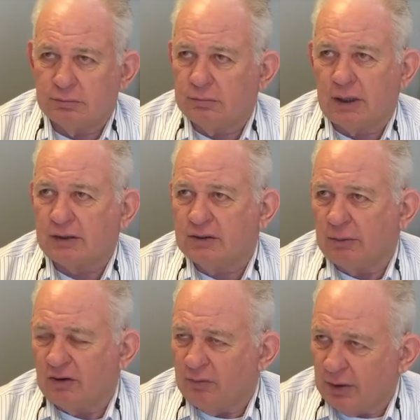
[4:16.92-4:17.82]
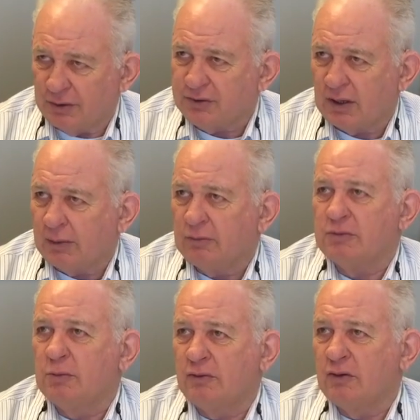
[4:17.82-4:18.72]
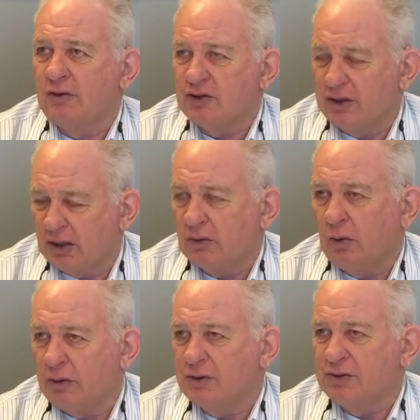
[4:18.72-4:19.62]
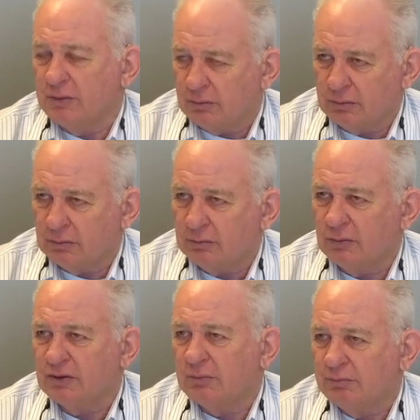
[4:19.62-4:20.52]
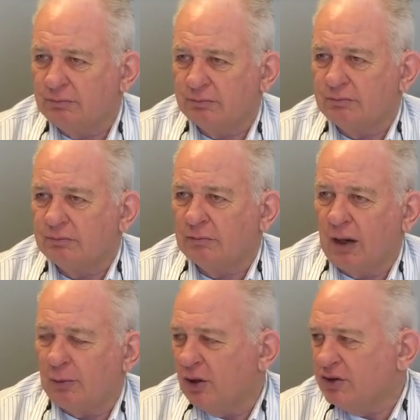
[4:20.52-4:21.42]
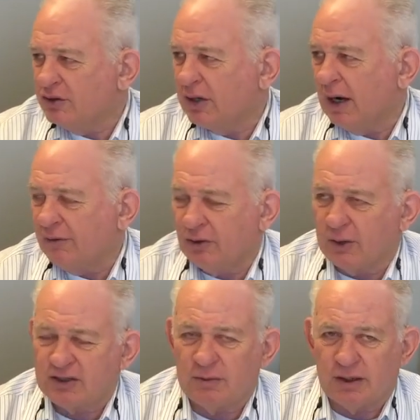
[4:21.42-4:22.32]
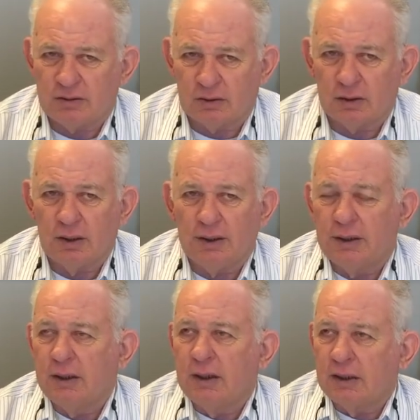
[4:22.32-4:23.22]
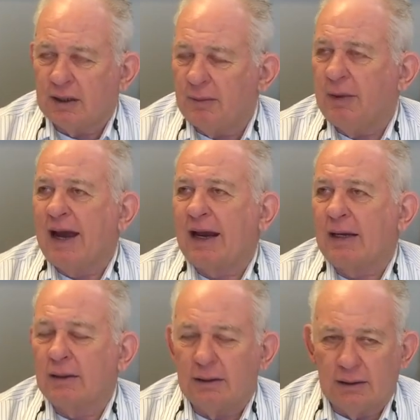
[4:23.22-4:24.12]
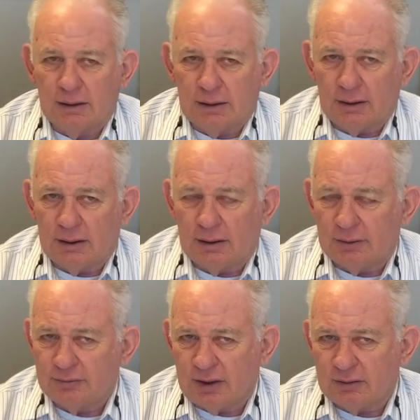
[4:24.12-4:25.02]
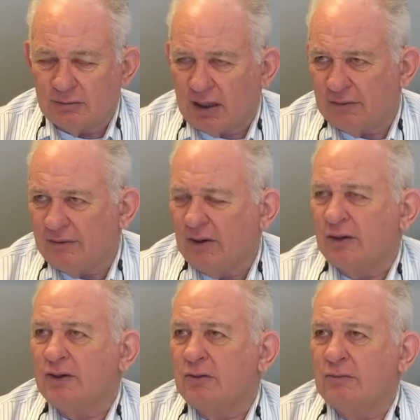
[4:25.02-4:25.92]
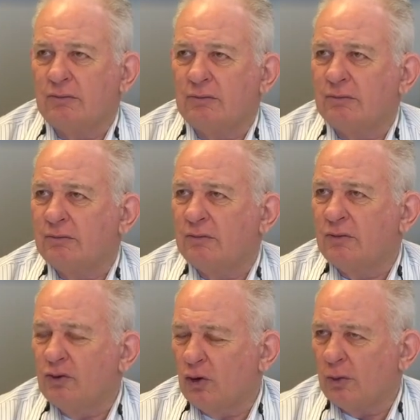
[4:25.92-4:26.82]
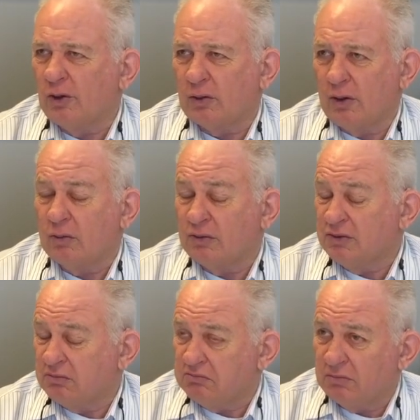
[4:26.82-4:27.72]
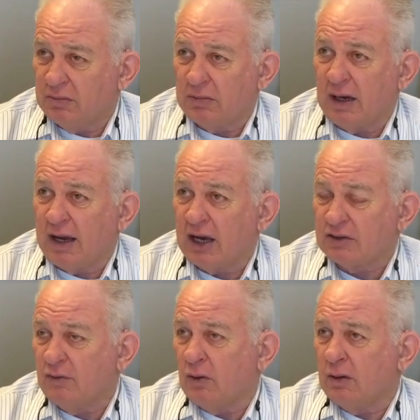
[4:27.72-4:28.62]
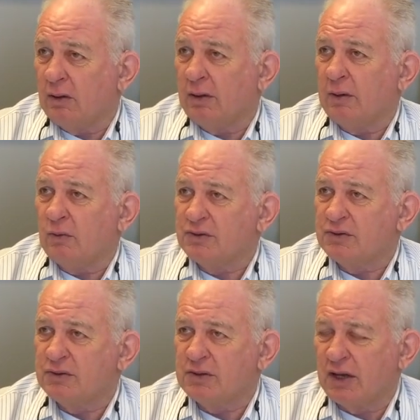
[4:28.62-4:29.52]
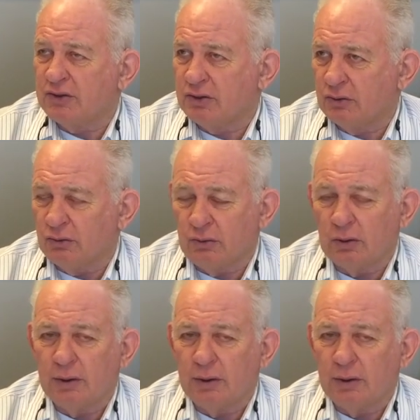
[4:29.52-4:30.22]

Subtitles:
X number of months, I was moved to division headquarters and was an operations guy for the rest of my tour. Came back and had a fairly normal career. I asked for and was sent to